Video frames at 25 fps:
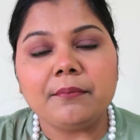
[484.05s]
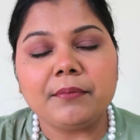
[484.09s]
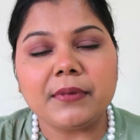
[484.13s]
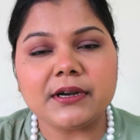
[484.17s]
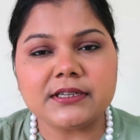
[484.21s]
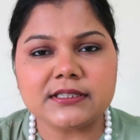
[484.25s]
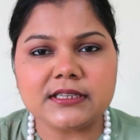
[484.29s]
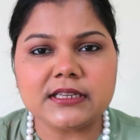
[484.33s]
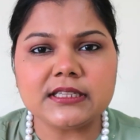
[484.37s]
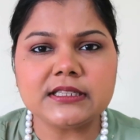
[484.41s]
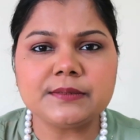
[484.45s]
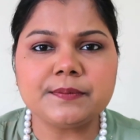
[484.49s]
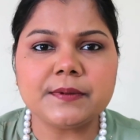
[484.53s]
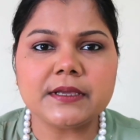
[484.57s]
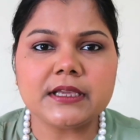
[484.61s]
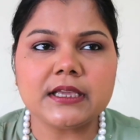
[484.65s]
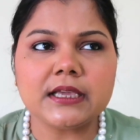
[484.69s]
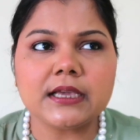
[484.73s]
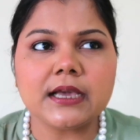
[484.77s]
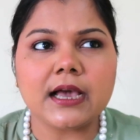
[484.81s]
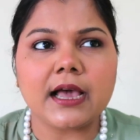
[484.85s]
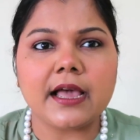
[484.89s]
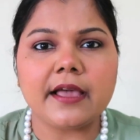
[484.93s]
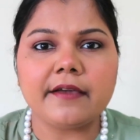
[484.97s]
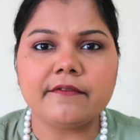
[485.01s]
Personally
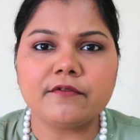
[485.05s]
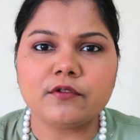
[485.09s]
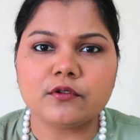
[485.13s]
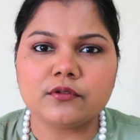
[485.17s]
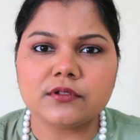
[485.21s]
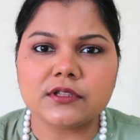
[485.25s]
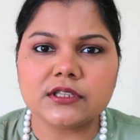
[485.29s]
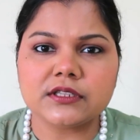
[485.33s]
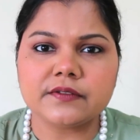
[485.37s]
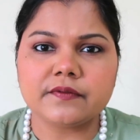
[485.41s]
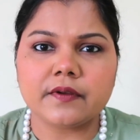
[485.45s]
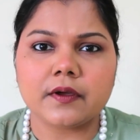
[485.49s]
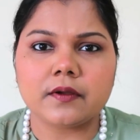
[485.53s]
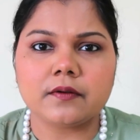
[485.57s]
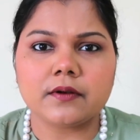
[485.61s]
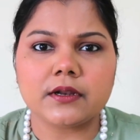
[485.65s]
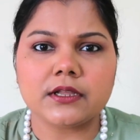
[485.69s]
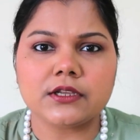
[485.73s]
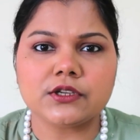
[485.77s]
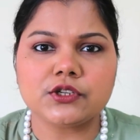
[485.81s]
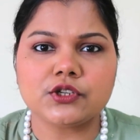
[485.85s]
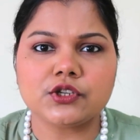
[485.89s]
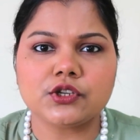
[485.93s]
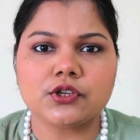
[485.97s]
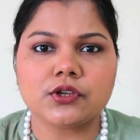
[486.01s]
speaking, I have owned this
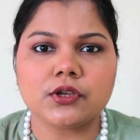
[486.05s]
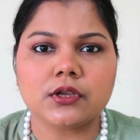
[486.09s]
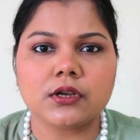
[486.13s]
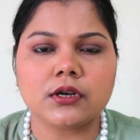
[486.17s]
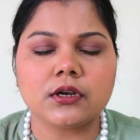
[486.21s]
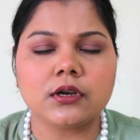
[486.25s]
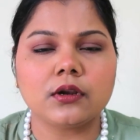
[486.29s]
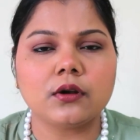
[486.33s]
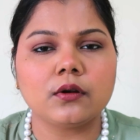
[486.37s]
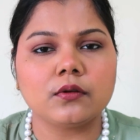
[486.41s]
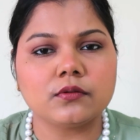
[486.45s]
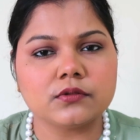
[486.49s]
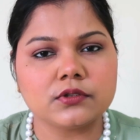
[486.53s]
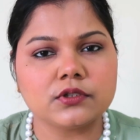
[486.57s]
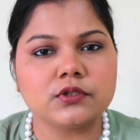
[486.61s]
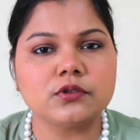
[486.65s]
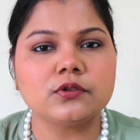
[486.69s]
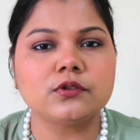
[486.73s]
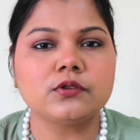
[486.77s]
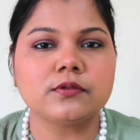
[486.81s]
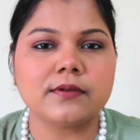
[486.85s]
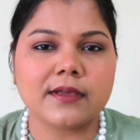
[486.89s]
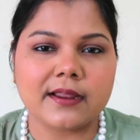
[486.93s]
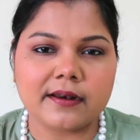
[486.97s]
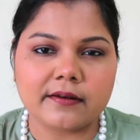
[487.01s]
foundation close
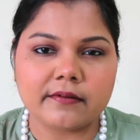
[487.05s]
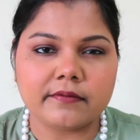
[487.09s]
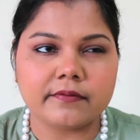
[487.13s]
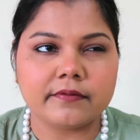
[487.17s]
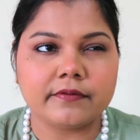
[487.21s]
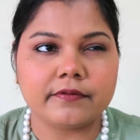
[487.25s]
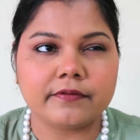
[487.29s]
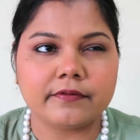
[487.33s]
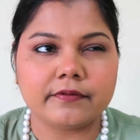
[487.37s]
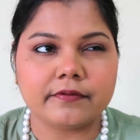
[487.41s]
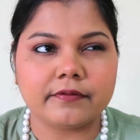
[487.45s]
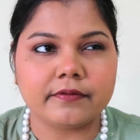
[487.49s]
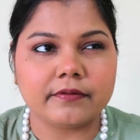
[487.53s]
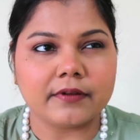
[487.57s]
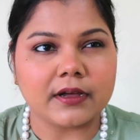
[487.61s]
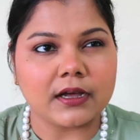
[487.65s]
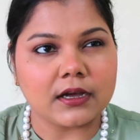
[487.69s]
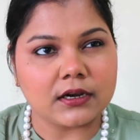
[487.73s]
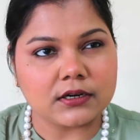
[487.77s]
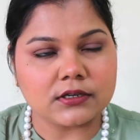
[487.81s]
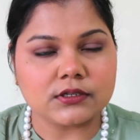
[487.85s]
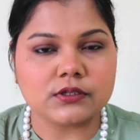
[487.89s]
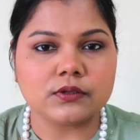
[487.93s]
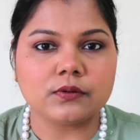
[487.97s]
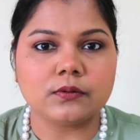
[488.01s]
to 12
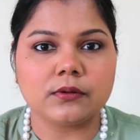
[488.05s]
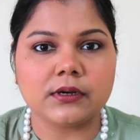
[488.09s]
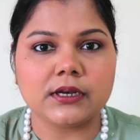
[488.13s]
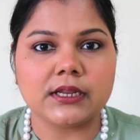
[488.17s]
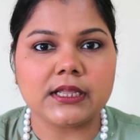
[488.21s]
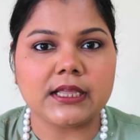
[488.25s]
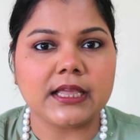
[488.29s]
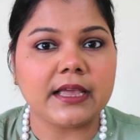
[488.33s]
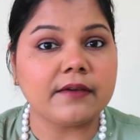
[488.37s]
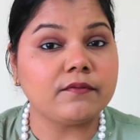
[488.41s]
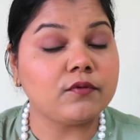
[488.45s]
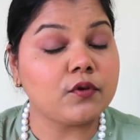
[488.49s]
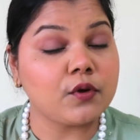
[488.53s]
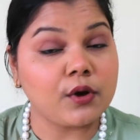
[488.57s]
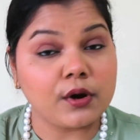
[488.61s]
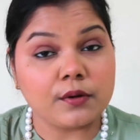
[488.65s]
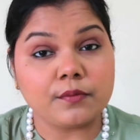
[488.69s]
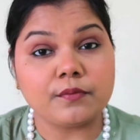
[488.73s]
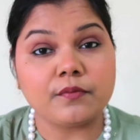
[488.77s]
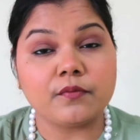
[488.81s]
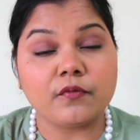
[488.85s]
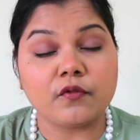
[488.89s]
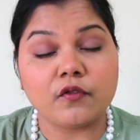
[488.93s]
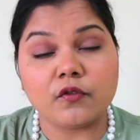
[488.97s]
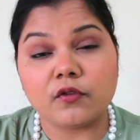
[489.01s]
hours only. I'm
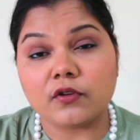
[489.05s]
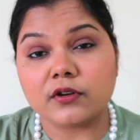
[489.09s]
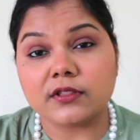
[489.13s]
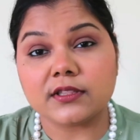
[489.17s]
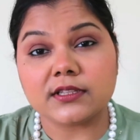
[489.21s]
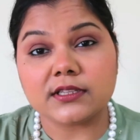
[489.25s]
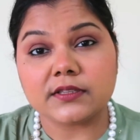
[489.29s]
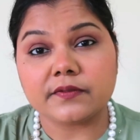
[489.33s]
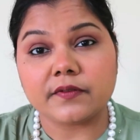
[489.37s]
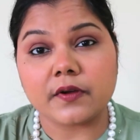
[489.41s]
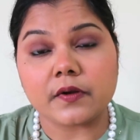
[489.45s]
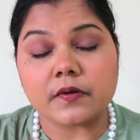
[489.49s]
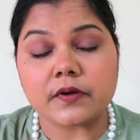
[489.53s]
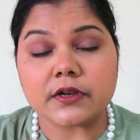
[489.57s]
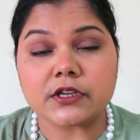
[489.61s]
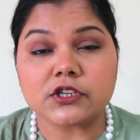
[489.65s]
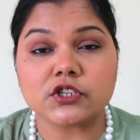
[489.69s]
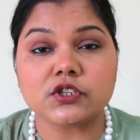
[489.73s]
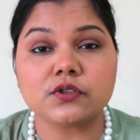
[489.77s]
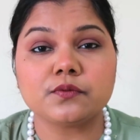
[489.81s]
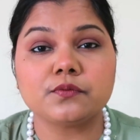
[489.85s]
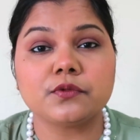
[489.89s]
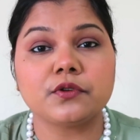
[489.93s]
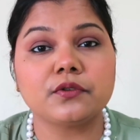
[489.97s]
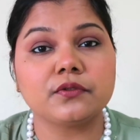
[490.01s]
not wore this
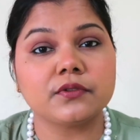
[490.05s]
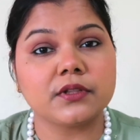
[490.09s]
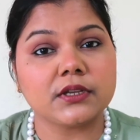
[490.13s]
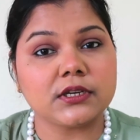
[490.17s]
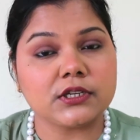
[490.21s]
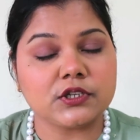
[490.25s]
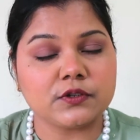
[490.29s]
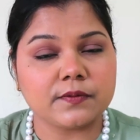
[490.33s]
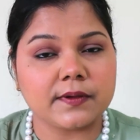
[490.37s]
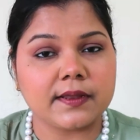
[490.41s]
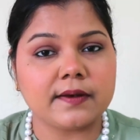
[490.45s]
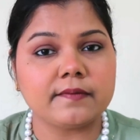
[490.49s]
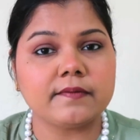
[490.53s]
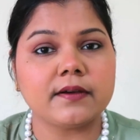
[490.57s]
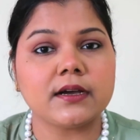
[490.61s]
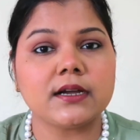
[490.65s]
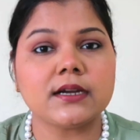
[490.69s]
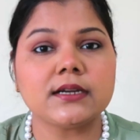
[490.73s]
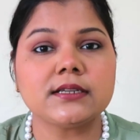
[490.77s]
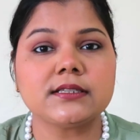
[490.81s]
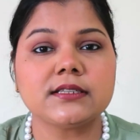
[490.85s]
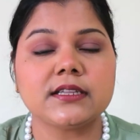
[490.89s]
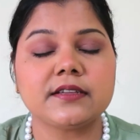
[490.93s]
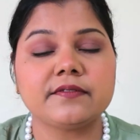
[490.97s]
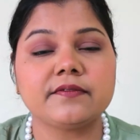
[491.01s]
foundation more than 12
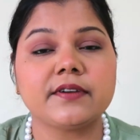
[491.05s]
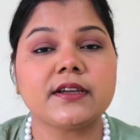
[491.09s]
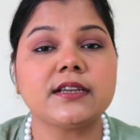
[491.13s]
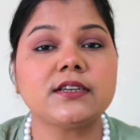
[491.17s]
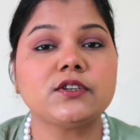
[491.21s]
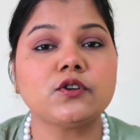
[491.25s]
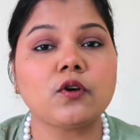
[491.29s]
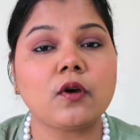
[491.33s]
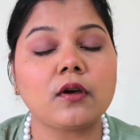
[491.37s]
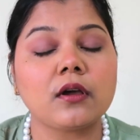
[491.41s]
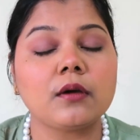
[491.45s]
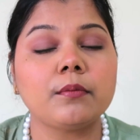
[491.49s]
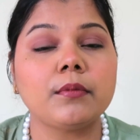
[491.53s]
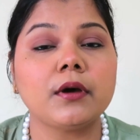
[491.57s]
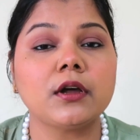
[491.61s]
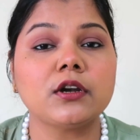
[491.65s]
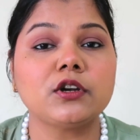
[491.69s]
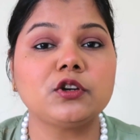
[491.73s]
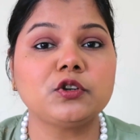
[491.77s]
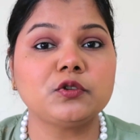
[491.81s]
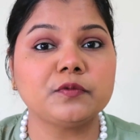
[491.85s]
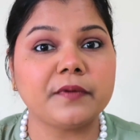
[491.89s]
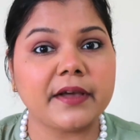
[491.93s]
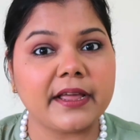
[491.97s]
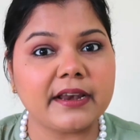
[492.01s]
hours. If I talk
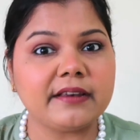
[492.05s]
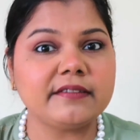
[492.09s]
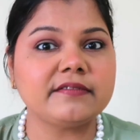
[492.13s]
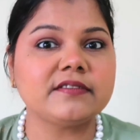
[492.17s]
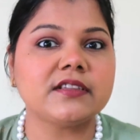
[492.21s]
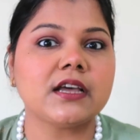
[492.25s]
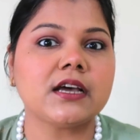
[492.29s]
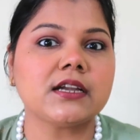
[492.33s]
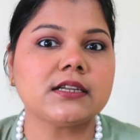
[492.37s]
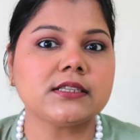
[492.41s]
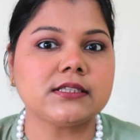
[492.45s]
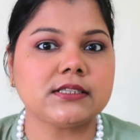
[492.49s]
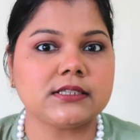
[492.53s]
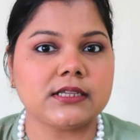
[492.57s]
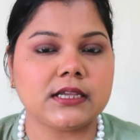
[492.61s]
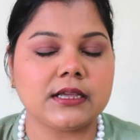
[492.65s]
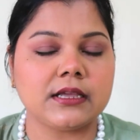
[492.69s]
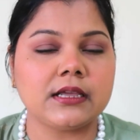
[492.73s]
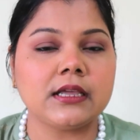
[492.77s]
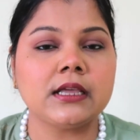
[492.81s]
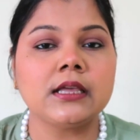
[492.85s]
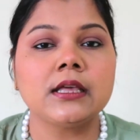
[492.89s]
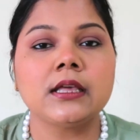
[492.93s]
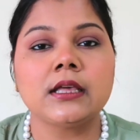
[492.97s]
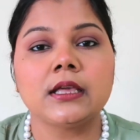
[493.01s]
about 12-hour
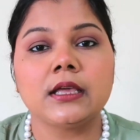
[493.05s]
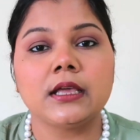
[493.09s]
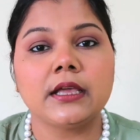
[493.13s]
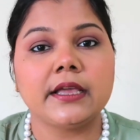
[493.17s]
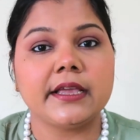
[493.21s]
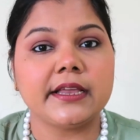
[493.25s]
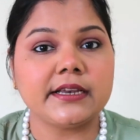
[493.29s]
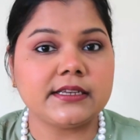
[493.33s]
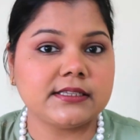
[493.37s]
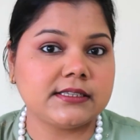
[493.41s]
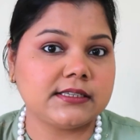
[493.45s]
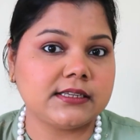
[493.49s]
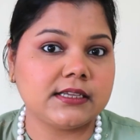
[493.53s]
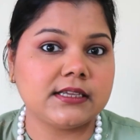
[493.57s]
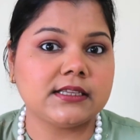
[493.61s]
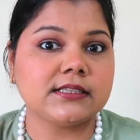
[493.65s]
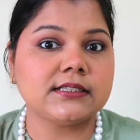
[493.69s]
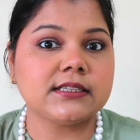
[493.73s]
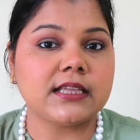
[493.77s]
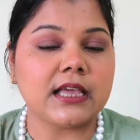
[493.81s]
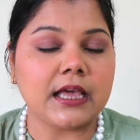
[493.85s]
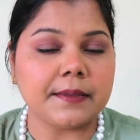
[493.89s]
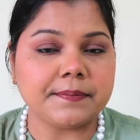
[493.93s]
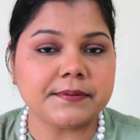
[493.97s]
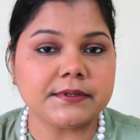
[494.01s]
stay, it
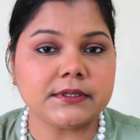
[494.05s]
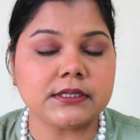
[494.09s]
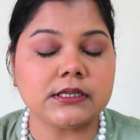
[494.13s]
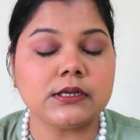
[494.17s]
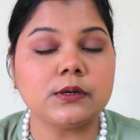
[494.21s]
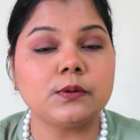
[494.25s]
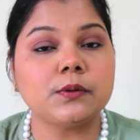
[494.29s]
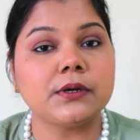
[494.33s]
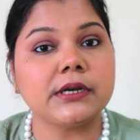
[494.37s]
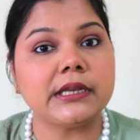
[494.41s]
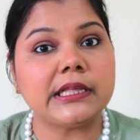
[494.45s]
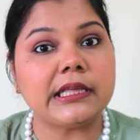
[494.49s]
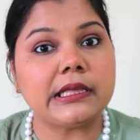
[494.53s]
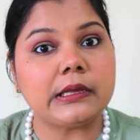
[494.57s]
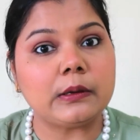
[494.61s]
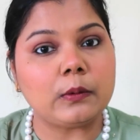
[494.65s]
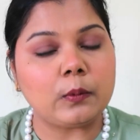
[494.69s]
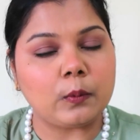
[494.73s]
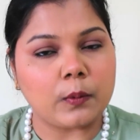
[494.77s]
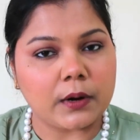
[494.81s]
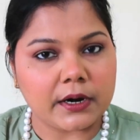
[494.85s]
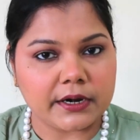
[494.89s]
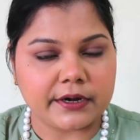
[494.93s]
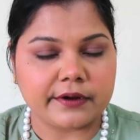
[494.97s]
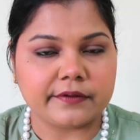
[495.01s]
stays absolutely
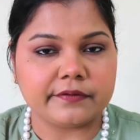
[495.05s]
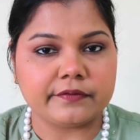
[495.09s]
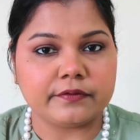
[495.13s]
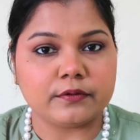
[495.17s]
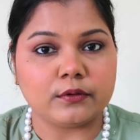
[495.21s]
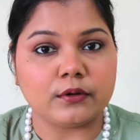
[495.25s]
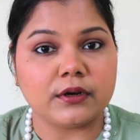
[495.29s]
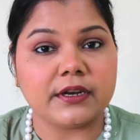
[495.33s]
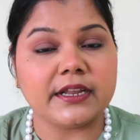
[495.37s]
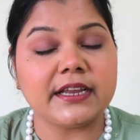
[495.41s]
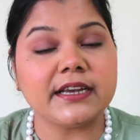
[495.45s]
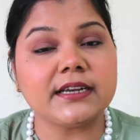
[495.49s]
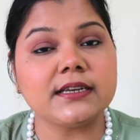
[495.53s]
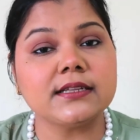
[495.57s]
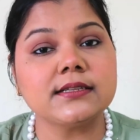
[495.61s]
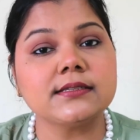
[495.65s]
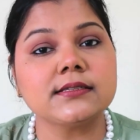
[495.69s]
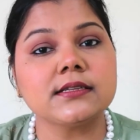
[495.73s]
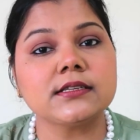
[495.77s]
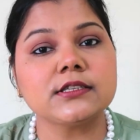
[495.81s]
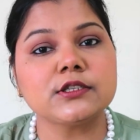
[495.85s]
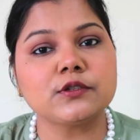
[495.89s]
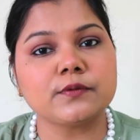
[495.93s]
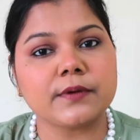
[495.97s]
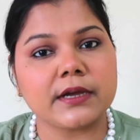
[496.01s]
wonderful. It
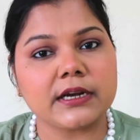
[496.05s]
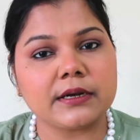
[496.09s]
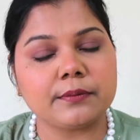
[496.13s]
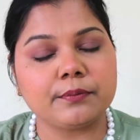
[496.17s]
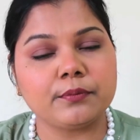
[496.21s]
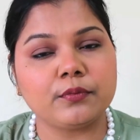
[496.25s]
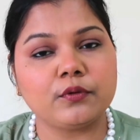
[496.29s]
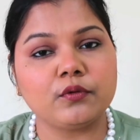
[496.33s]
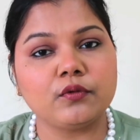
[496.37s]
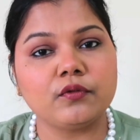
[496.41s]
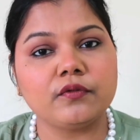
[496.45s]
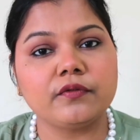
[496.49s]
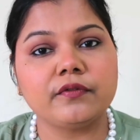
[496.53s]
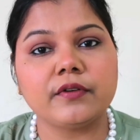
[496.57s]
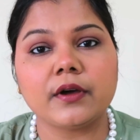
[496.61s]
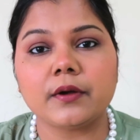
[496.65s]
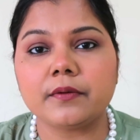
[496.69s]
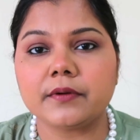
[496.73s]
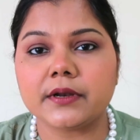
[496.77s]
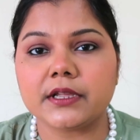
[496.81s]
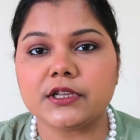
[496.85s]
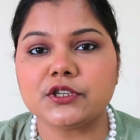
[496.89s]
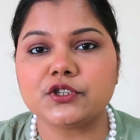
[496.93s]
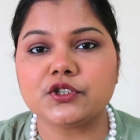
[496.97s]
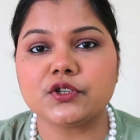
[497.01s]
is a sweat-proof
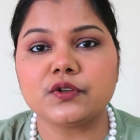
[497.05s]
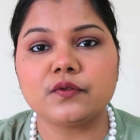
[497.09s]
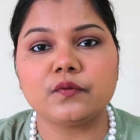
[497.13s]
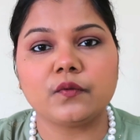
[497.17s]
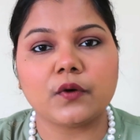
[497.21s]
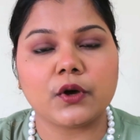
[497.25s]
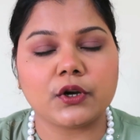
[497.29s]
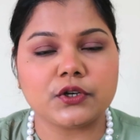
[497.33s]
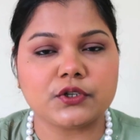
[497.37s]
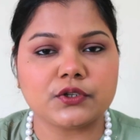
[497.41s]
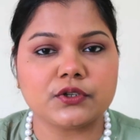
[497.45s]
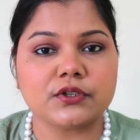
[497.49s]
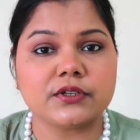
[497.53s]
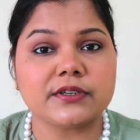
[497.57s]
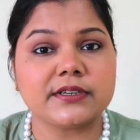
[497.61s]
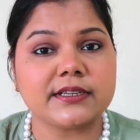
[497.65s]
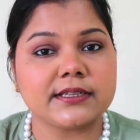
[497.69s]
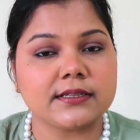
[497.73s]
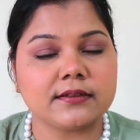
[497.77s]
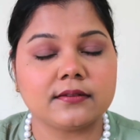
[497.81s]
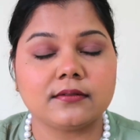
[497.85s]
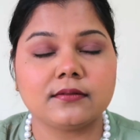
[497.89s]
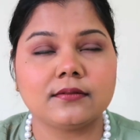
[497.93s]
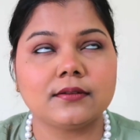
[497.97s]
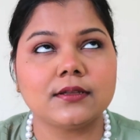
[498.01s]
foundation,
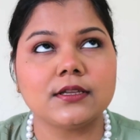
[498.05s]
water